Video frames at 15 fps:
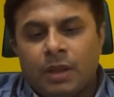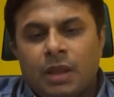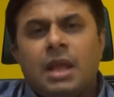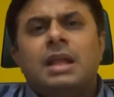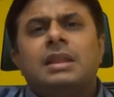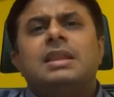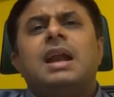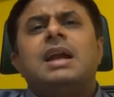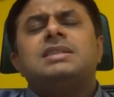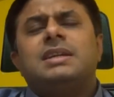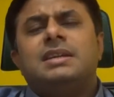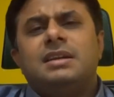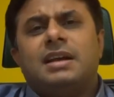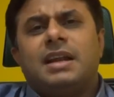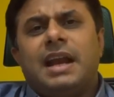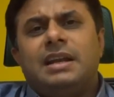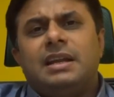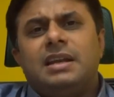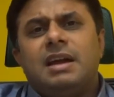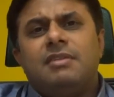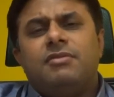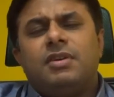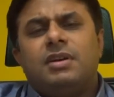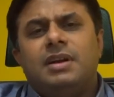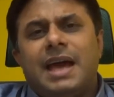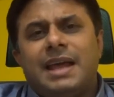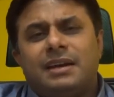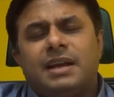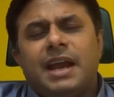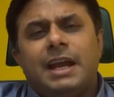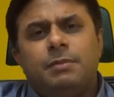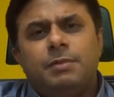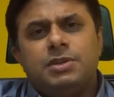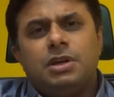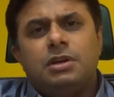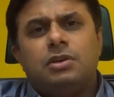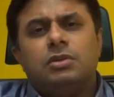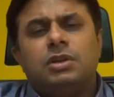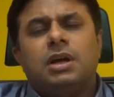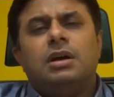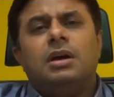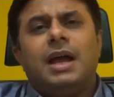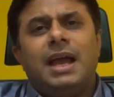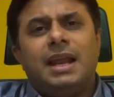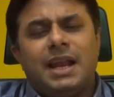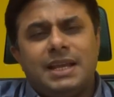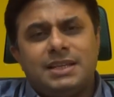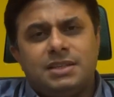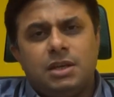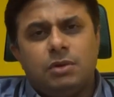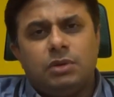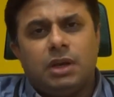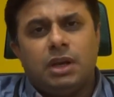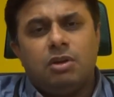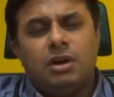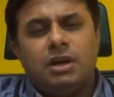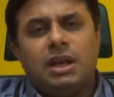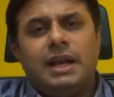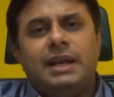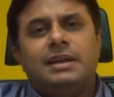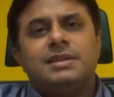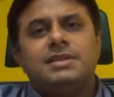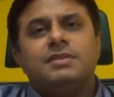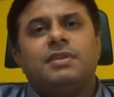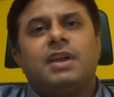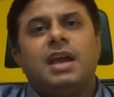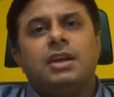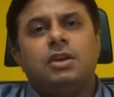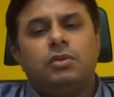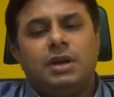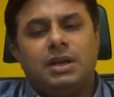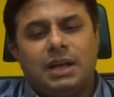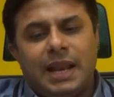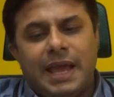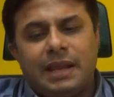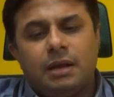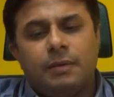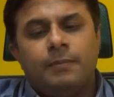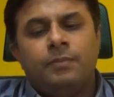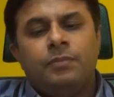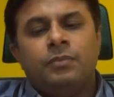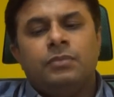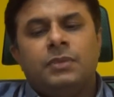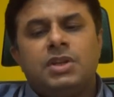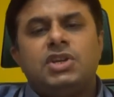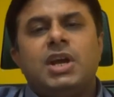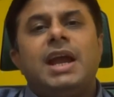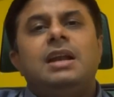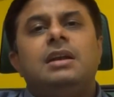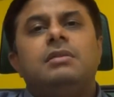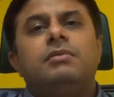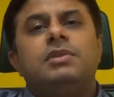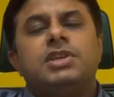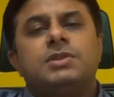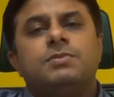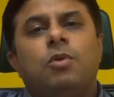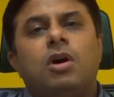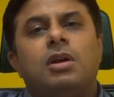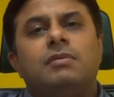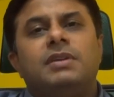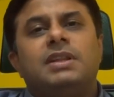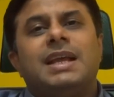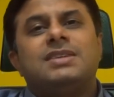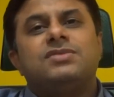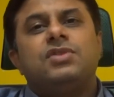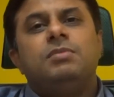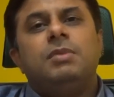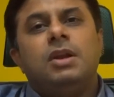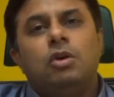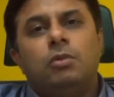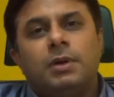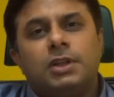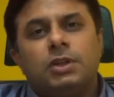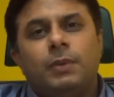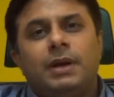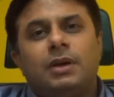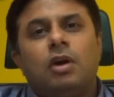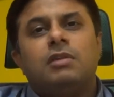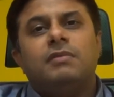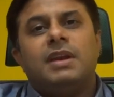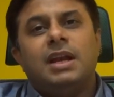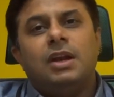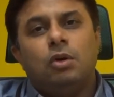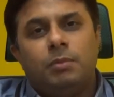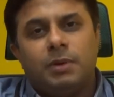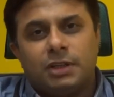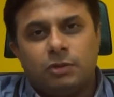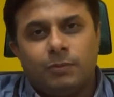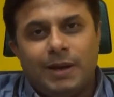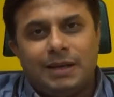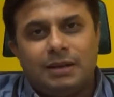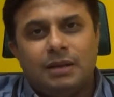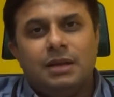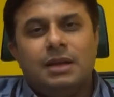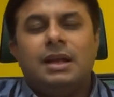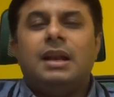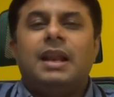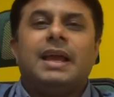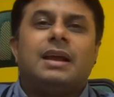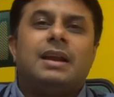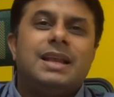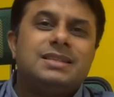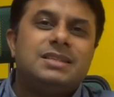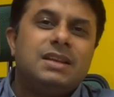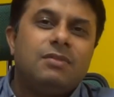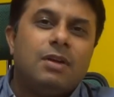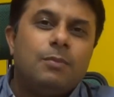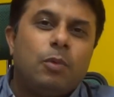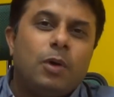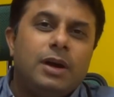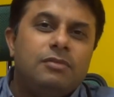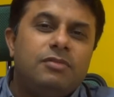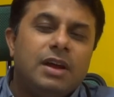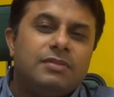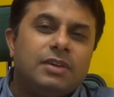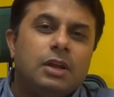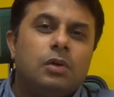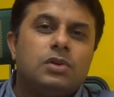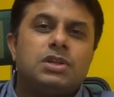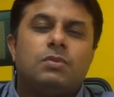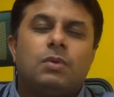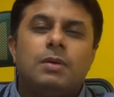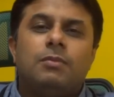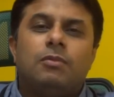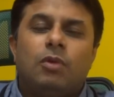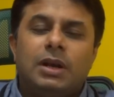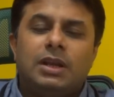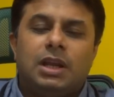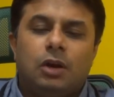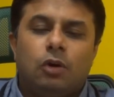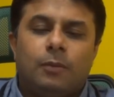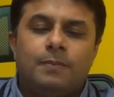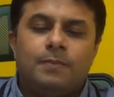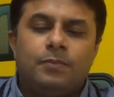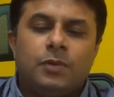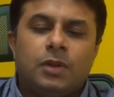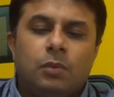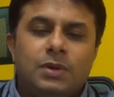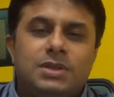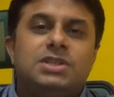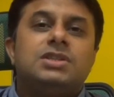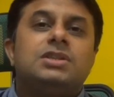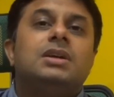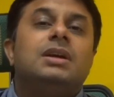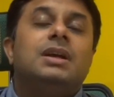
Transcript: There are certain criteria for direct admission to the NICU, the neonatal intensive care unit, like the child which is born with extremely low birth weight or very low birth weight, like less than 1.5 kilos or 1 kilo, which